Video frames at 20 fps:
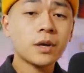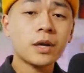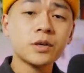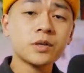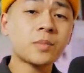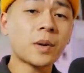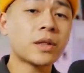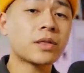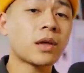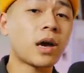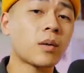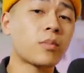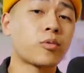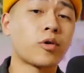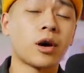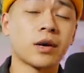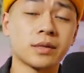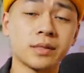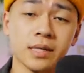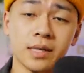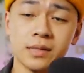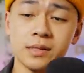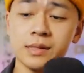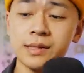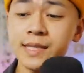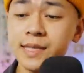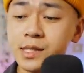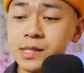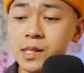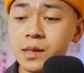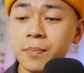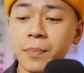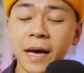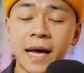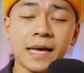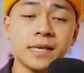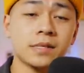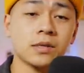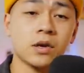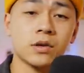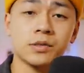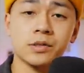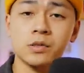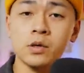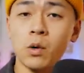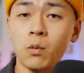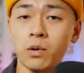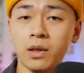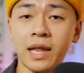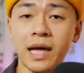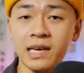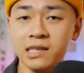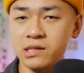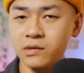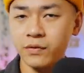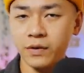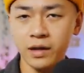here's my thought process. Since the pants are so relaxed